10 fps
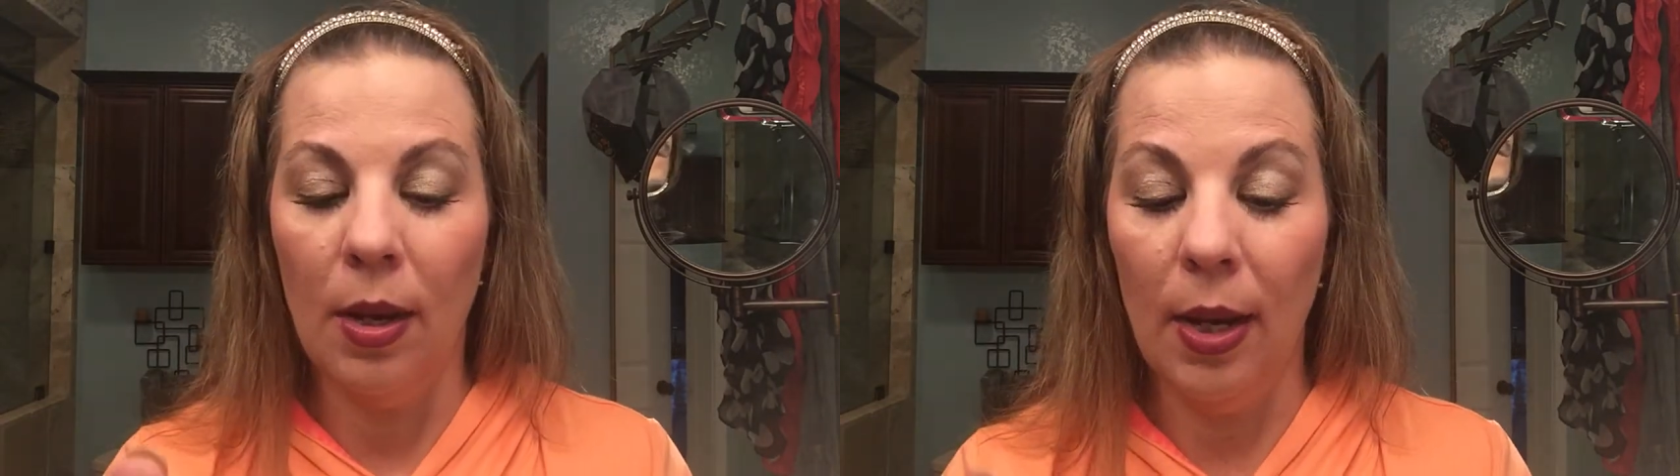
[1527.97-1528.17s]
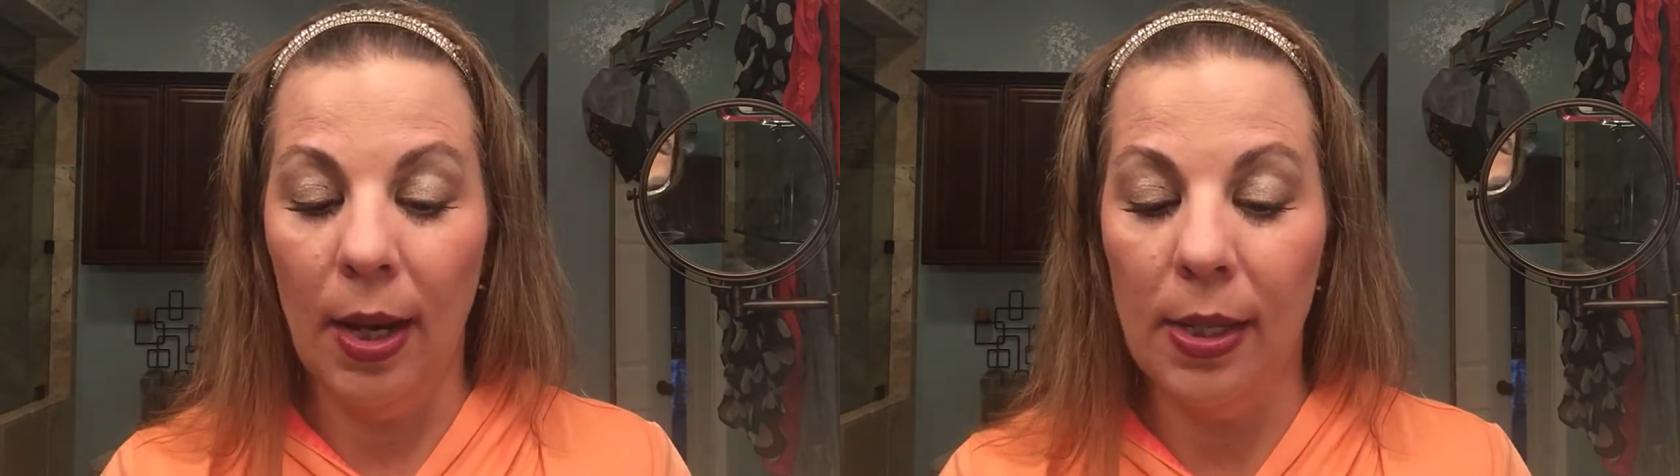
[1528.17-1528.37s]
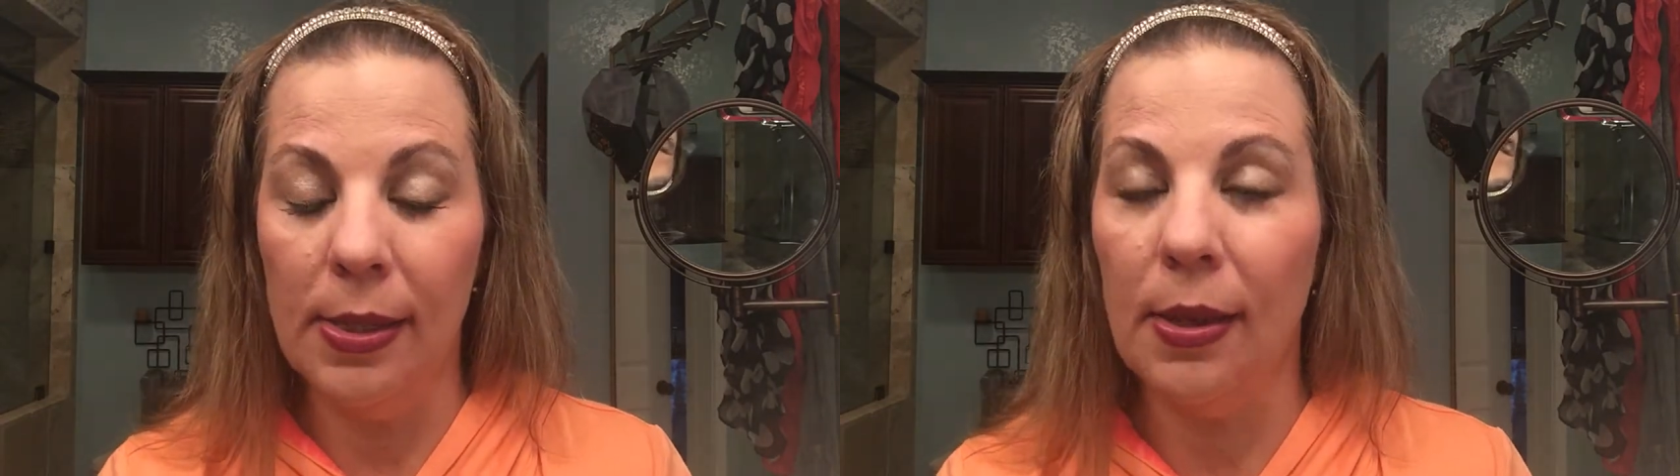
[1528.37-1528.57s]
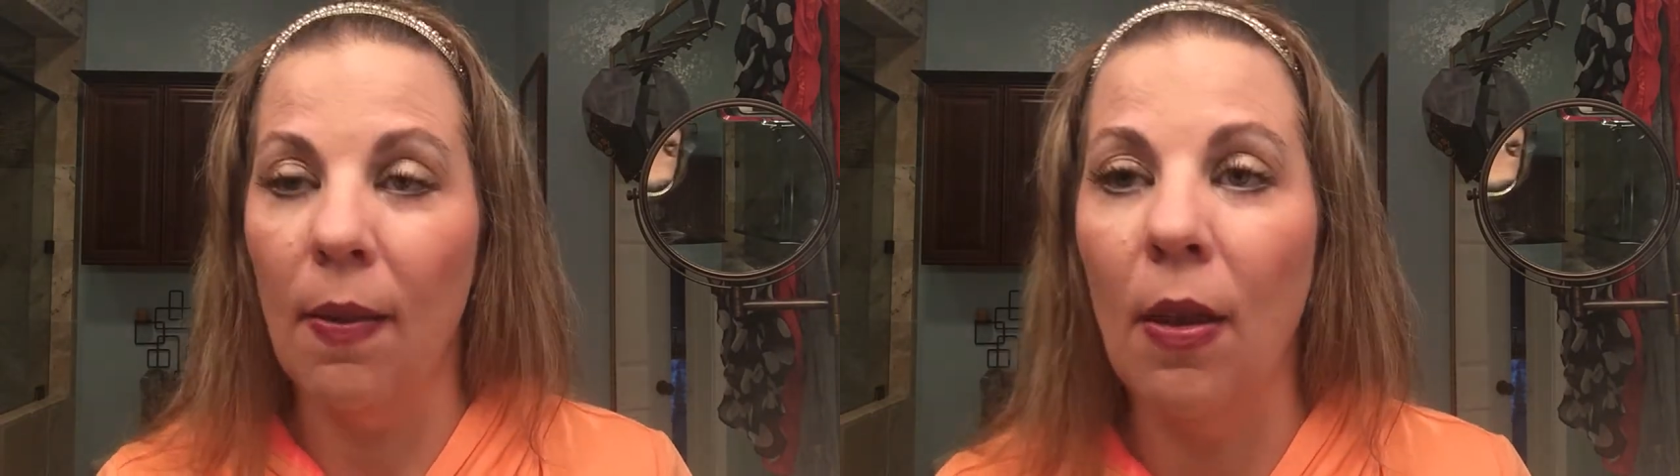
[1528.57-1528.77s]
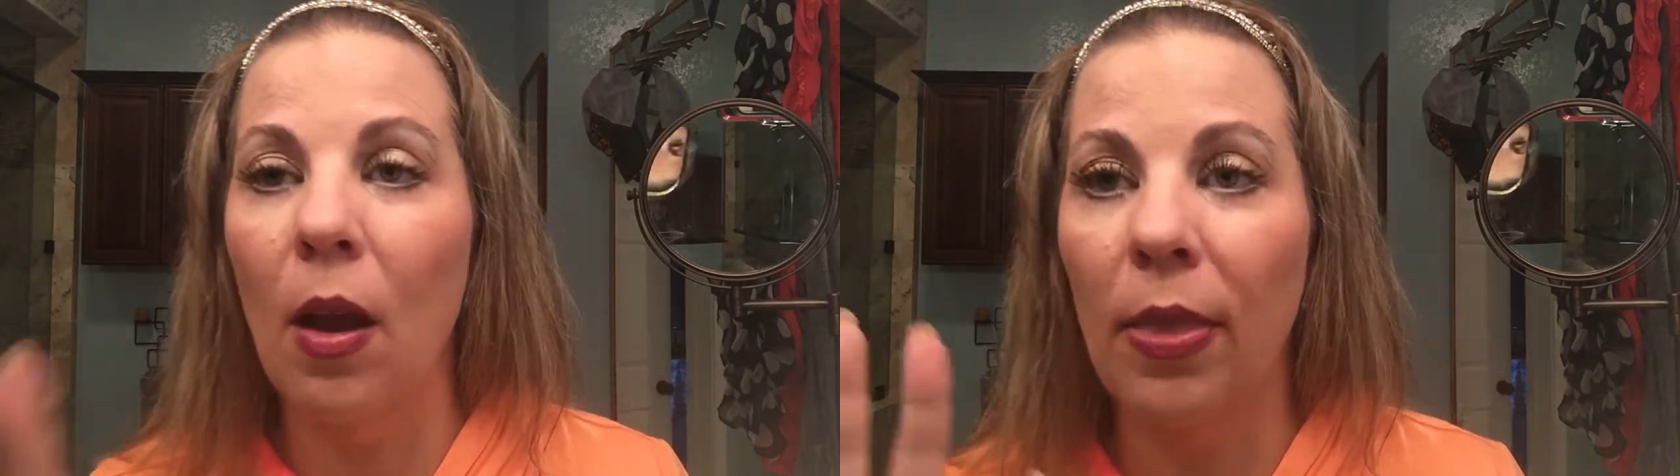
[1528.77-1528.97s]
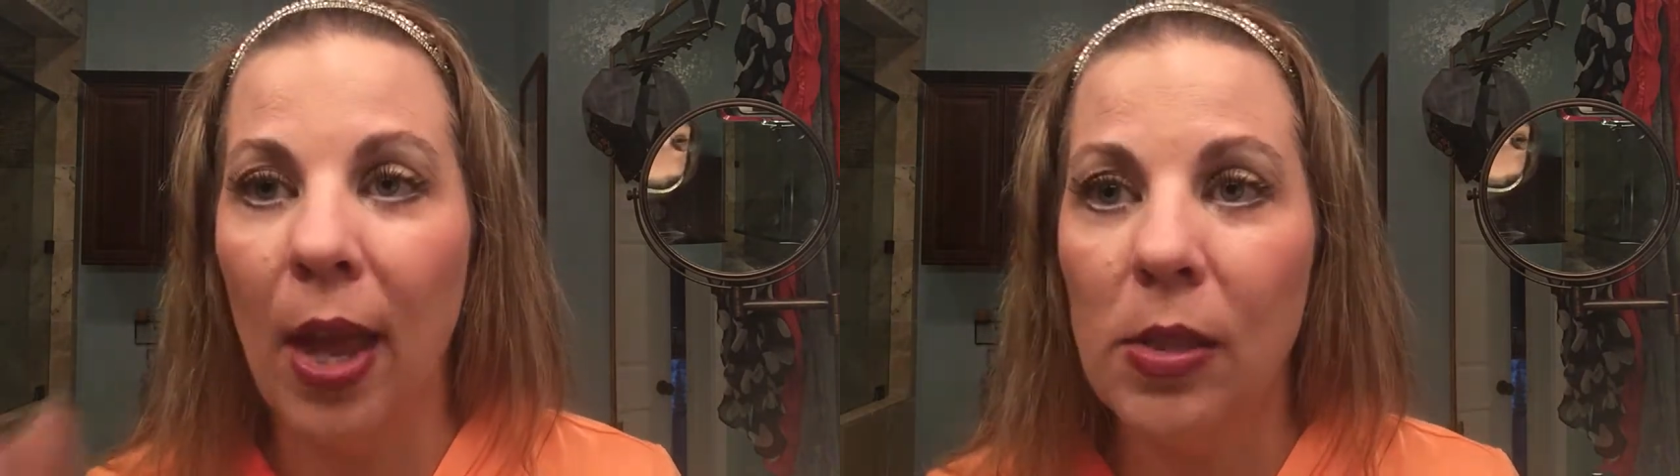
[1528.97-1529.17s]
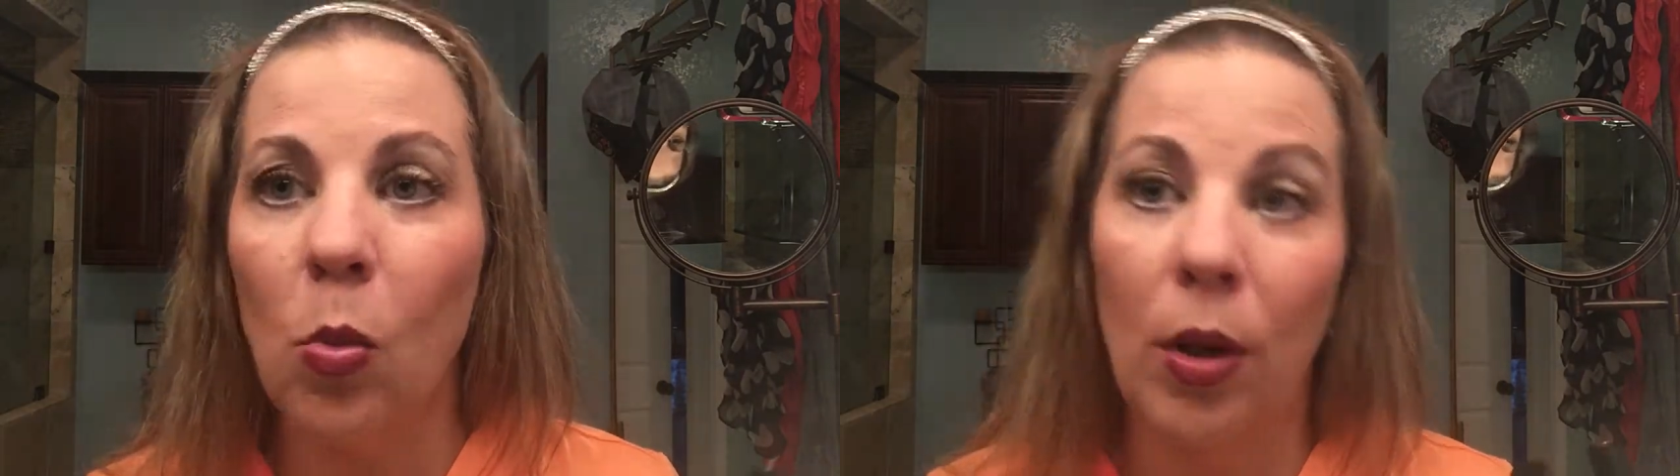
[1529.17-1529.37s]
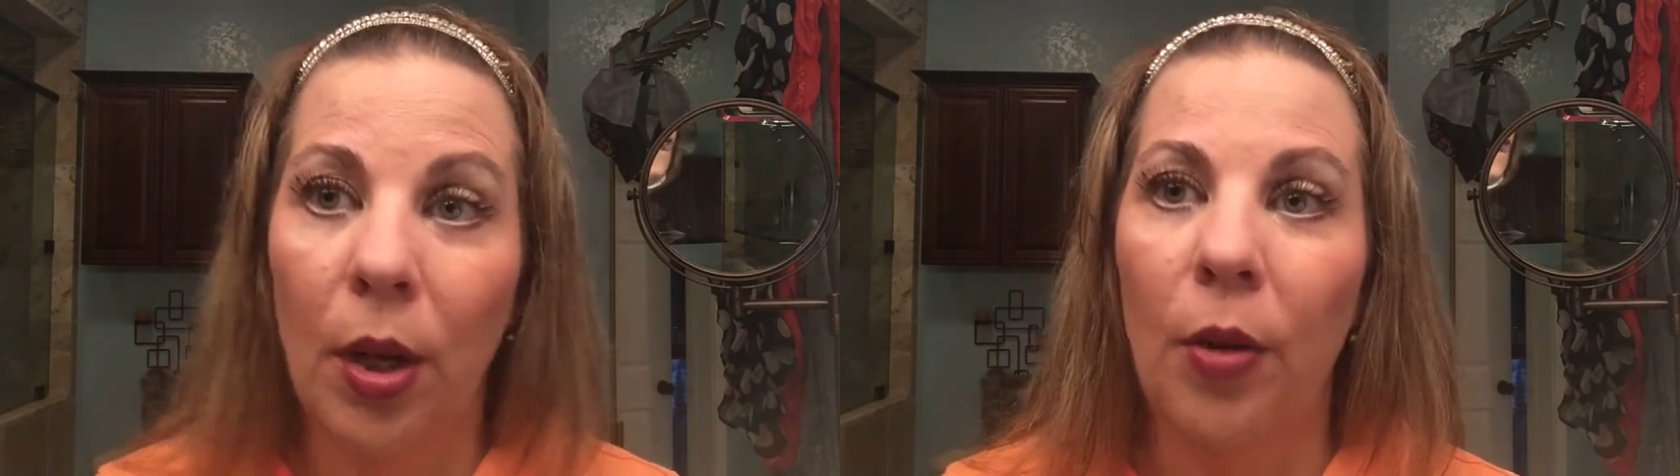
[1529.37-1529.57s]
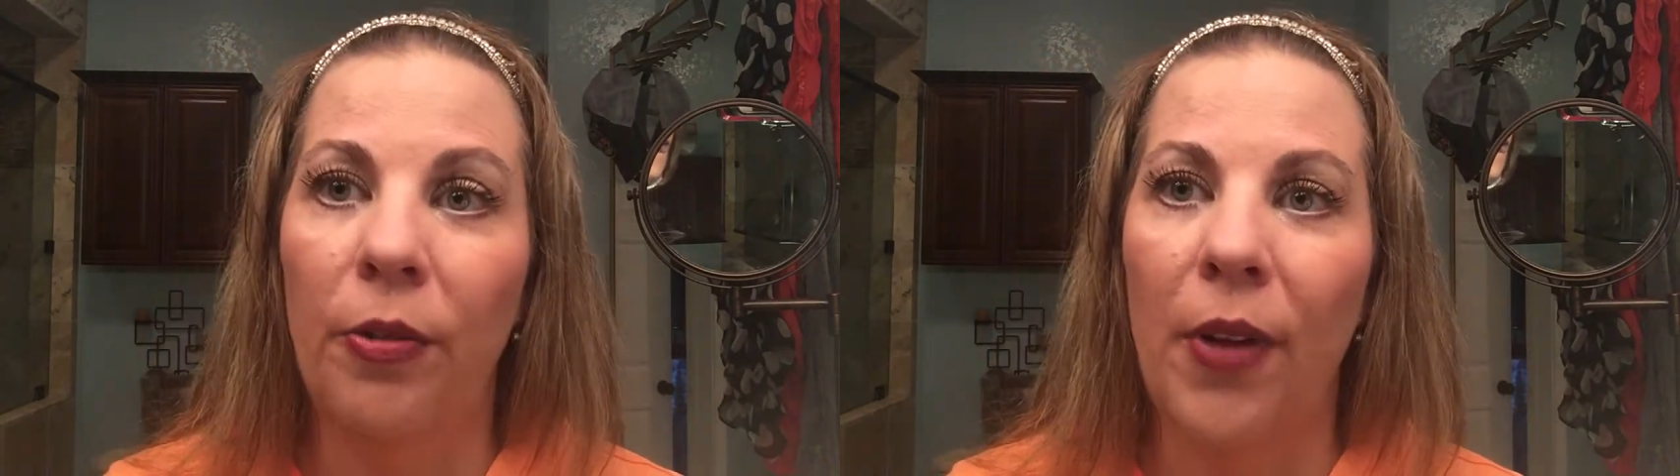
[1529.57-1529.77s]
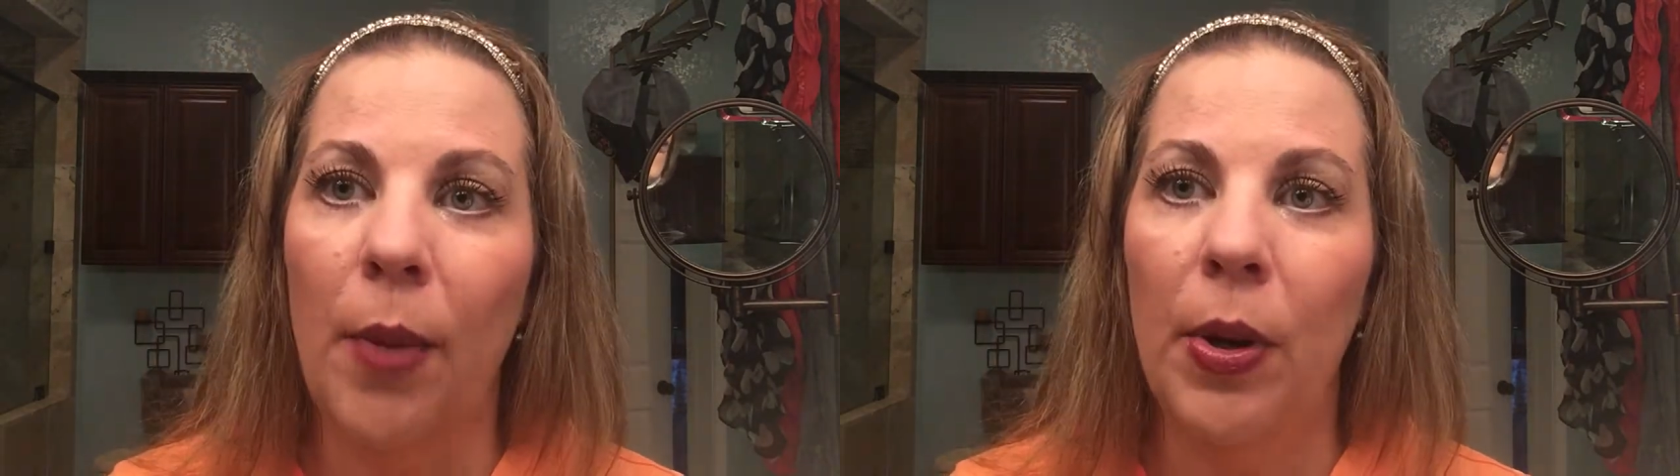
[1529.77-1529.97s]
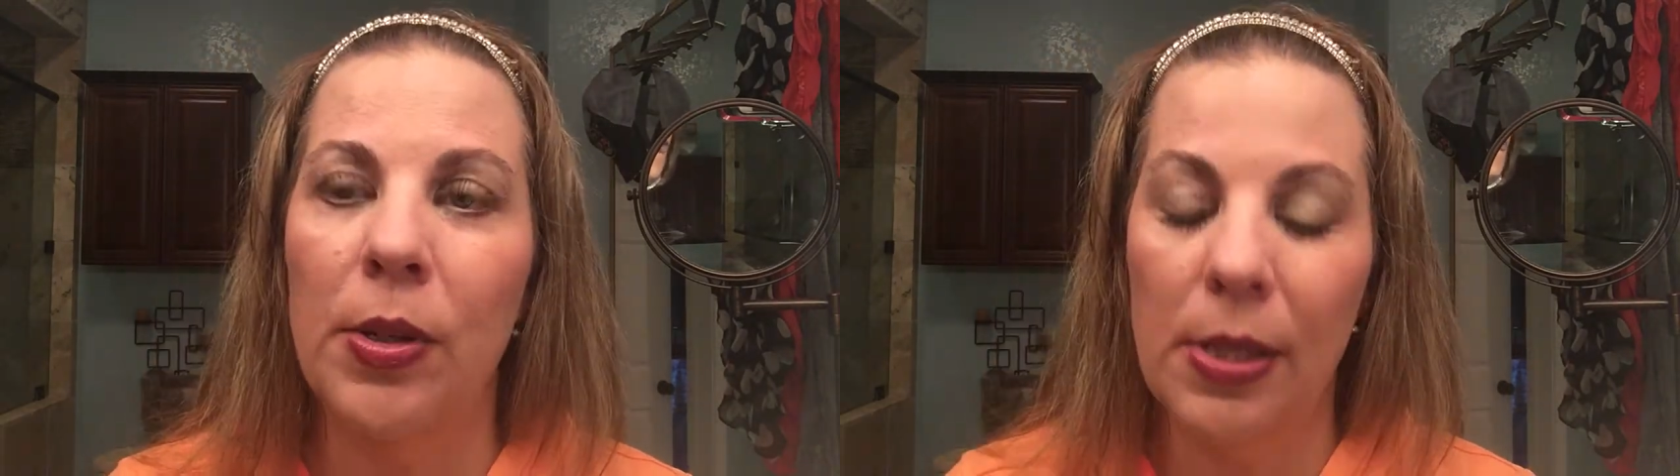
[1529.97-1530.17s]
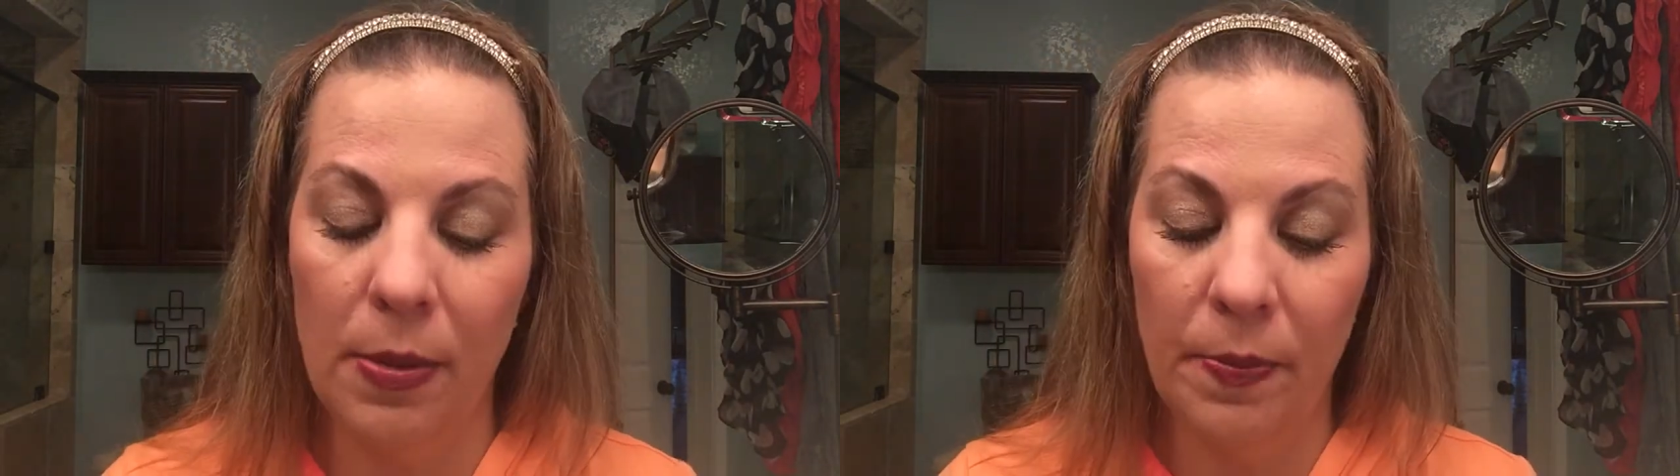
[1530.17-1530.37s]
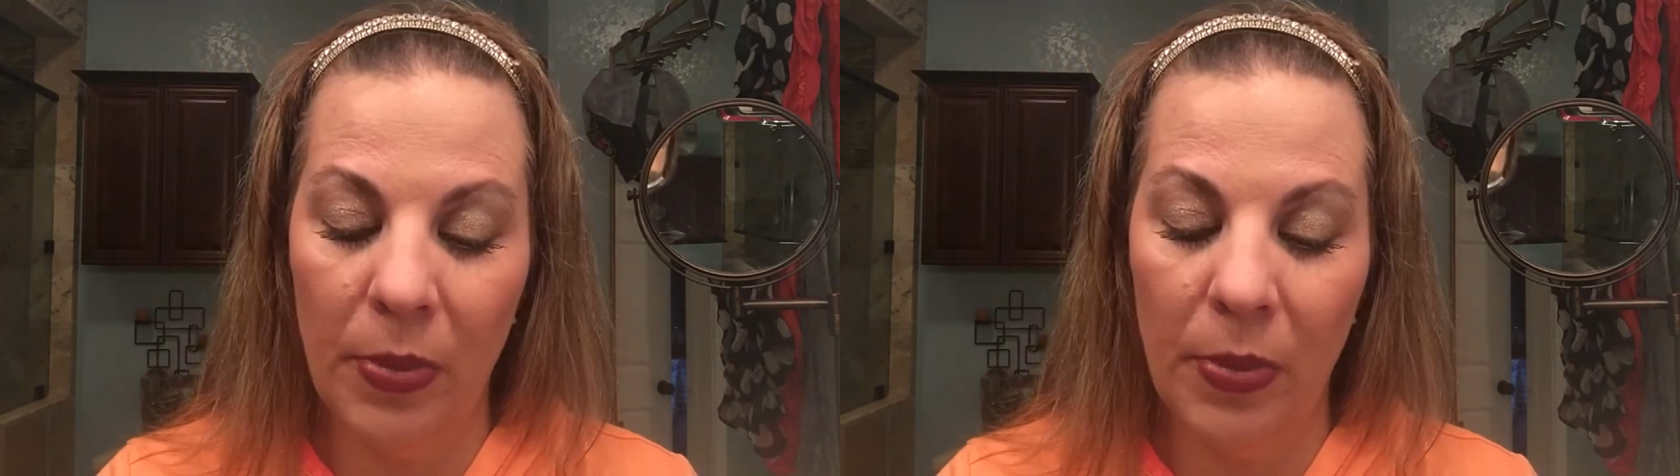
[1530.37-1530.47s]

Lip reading: Nice. That's one coat of fibers.